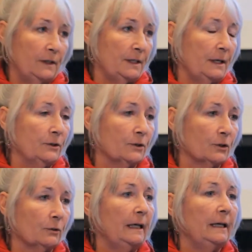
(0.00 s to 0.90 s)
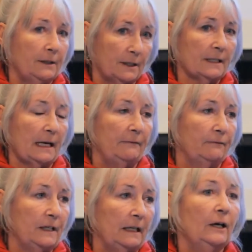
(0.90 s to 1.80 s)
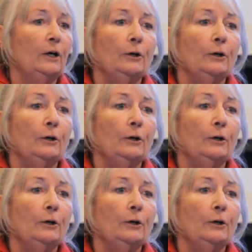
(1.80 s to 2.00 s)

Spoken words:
this industry into safety.